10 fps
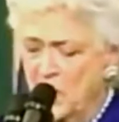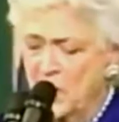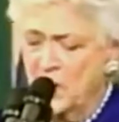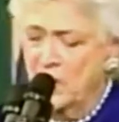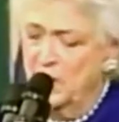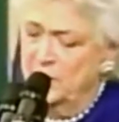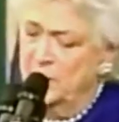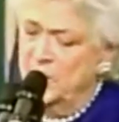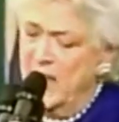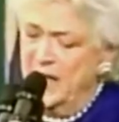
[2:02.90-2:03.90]
girl,
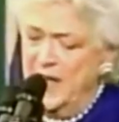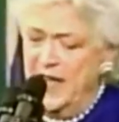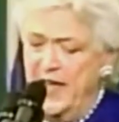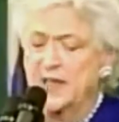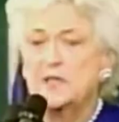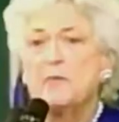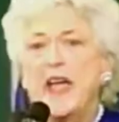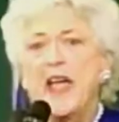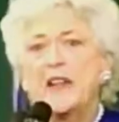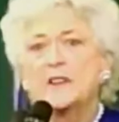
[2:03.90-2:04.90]
tugging at his
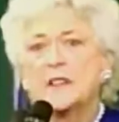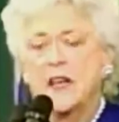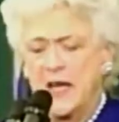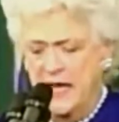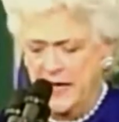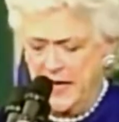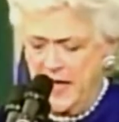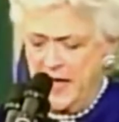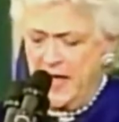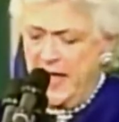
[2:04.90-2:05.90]
pants leg,
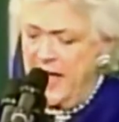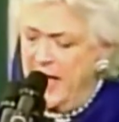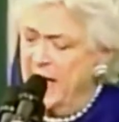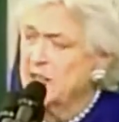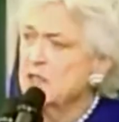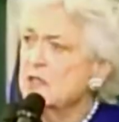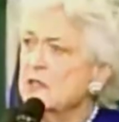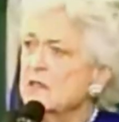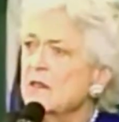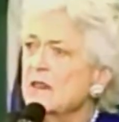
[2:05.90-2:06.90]

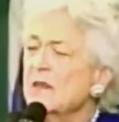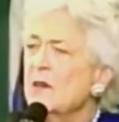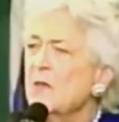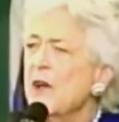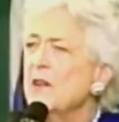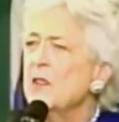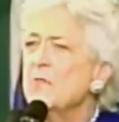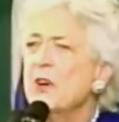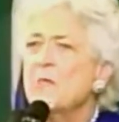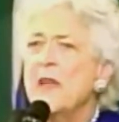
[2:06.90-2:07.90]
asks, "But where do the
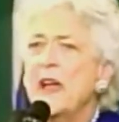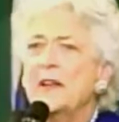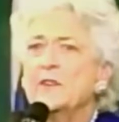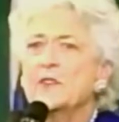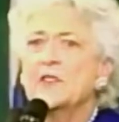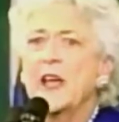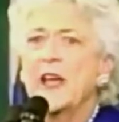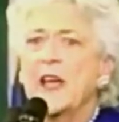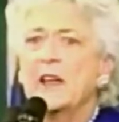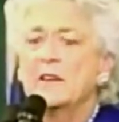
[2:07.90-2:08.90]
mermaids
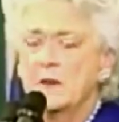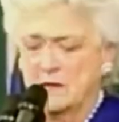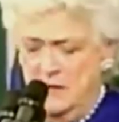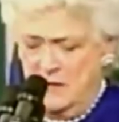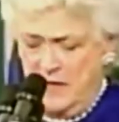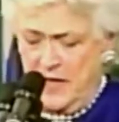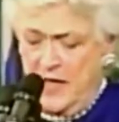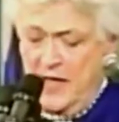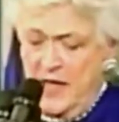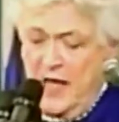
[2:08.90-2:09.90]
stand?"
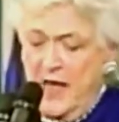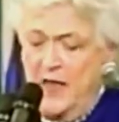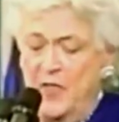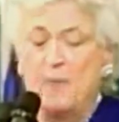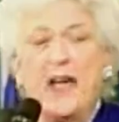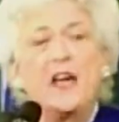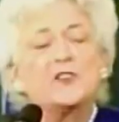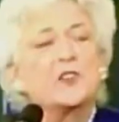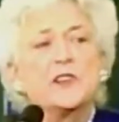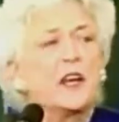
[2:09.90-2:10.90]
And the
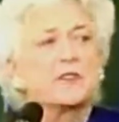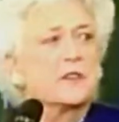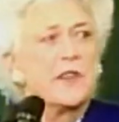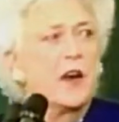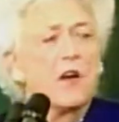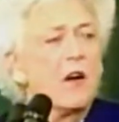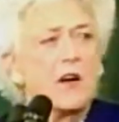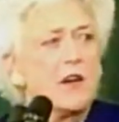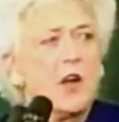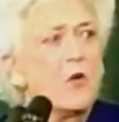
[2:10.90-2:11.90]
pastor tells her there are
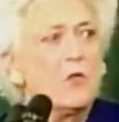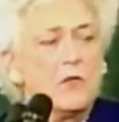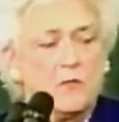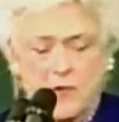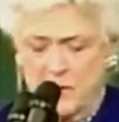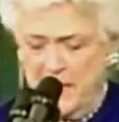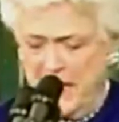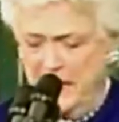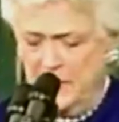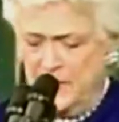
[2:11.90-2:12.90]
no
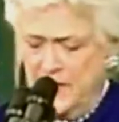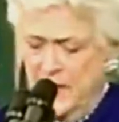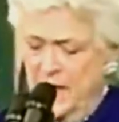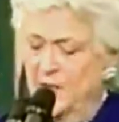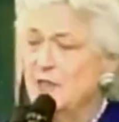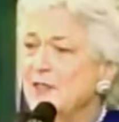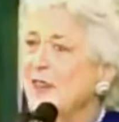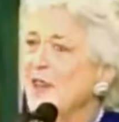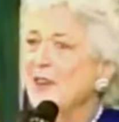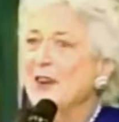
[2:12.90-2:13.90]
mermaids. And she
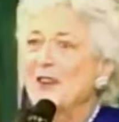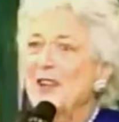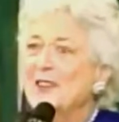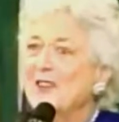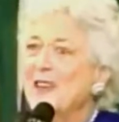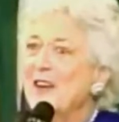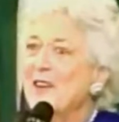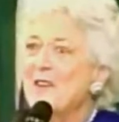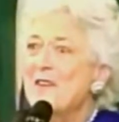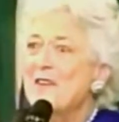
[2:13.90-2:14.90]
says, "Oh, yes, there
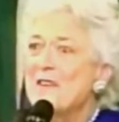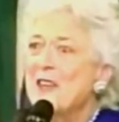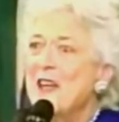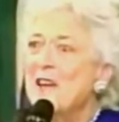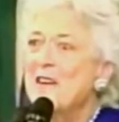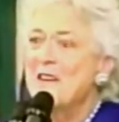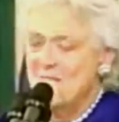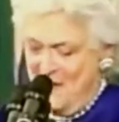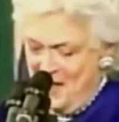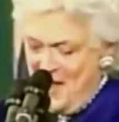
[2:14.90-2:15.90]
are. They are.
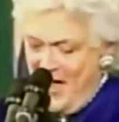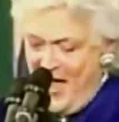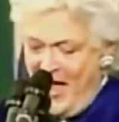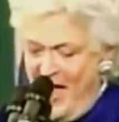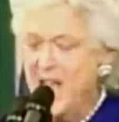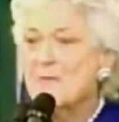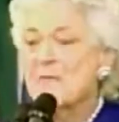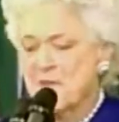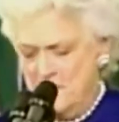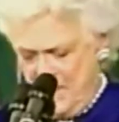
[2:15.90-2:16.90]
I am a
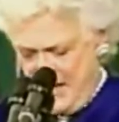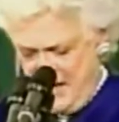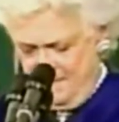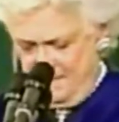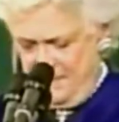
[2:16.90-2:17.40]
mermaid."